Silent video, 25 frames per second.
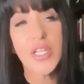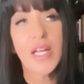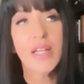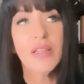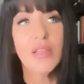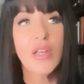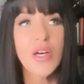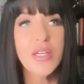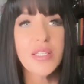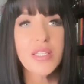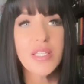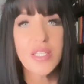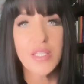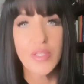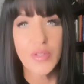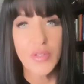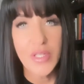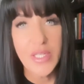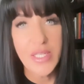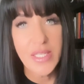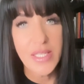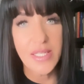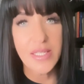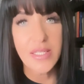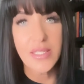I lost
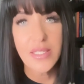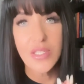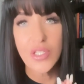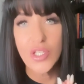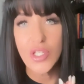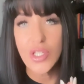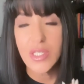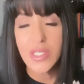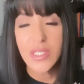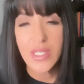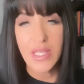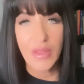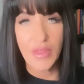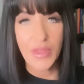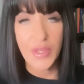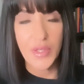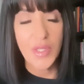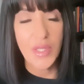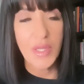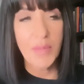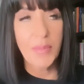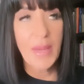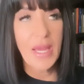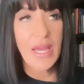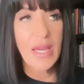36 inches and
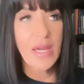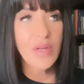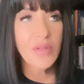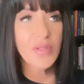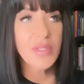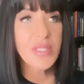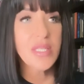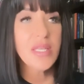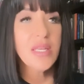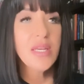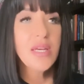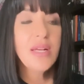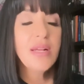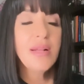30 pounds